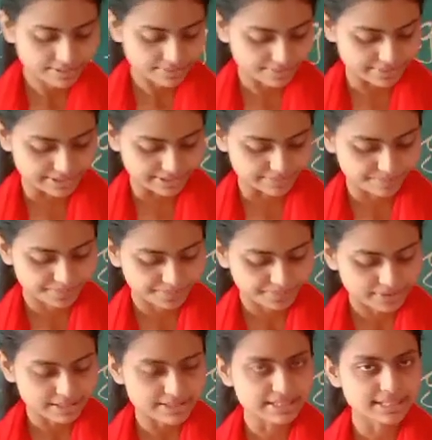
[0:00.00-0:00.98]
Okay,
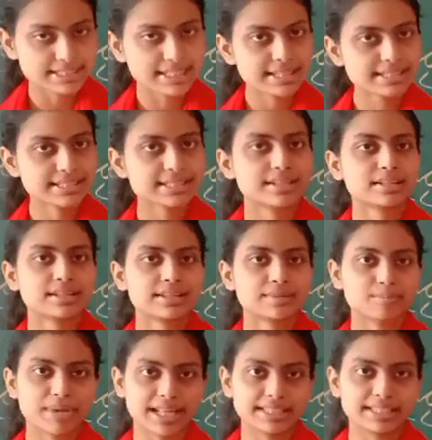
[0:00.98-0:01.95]
such as
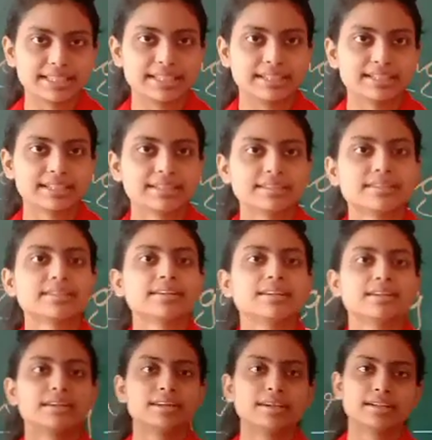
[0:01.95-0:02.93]
bathing,
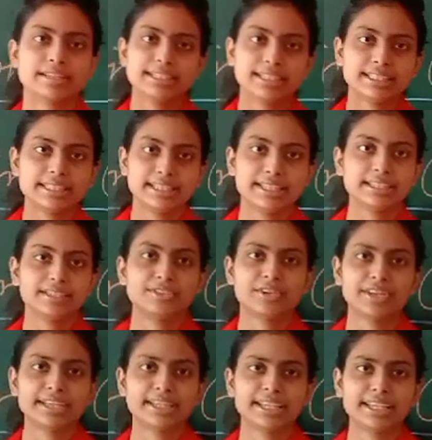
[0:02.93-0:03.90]
eating,
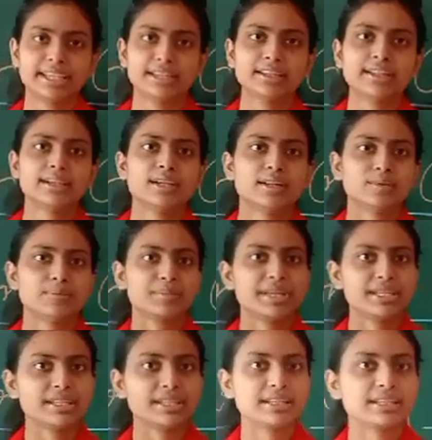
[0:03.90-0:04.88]
drinking,
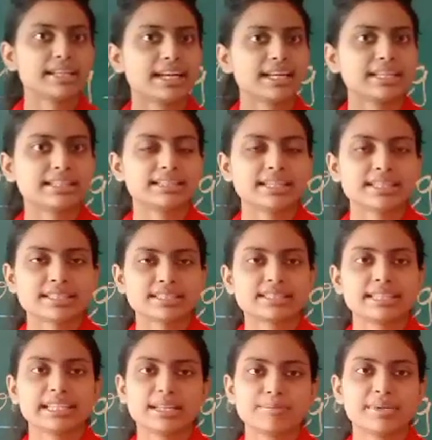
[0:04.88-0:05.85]
peeing,
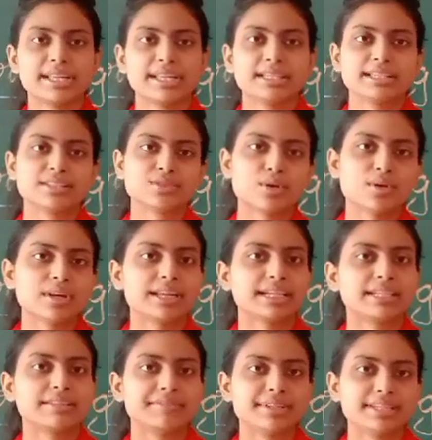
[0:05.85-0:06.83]
sleeping, these all
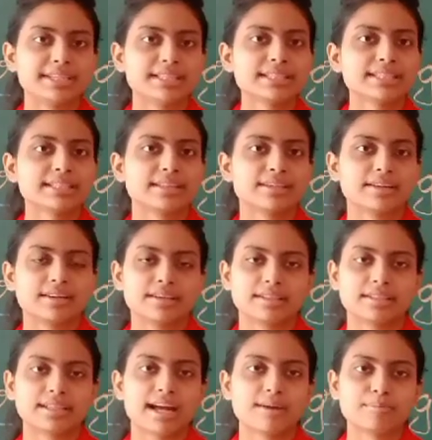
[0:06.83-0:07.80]
activities
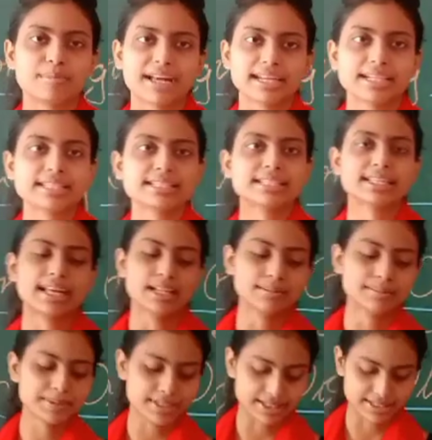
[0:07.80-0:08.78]
our parents
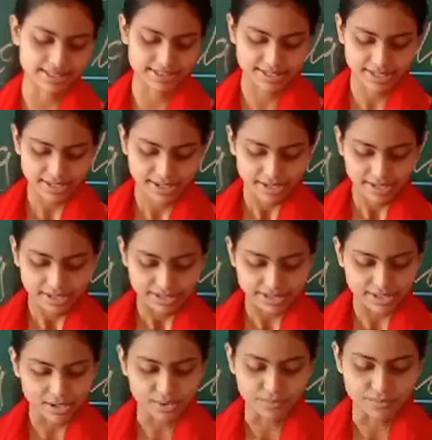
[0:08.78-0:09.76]
helps us.
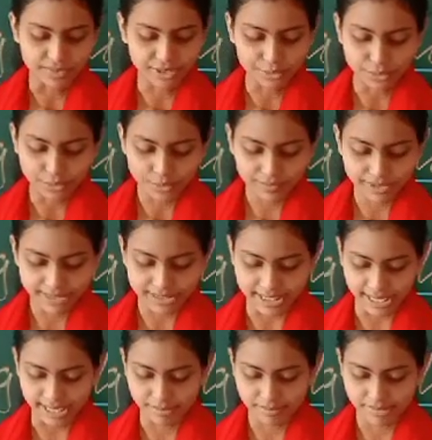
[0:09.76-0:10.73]
Now we grow with
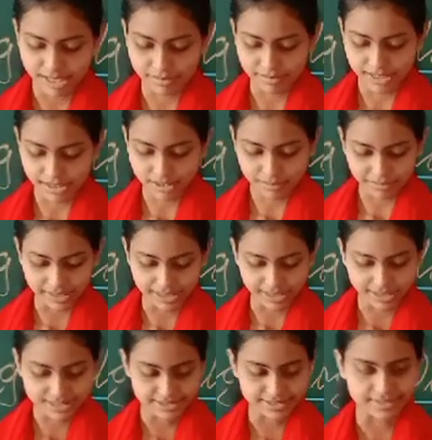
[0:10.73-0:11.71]
time and become
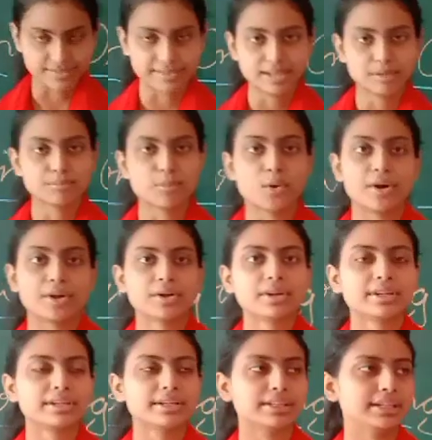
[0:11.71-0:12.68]
young children, boy
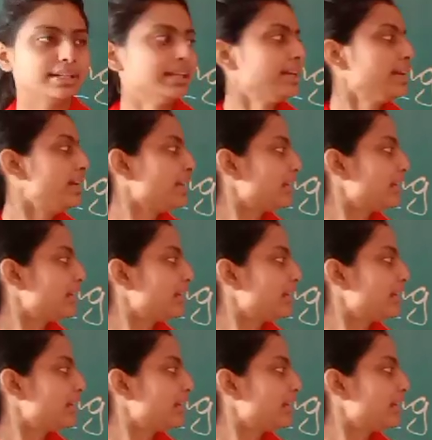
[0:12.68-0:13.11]
or girl.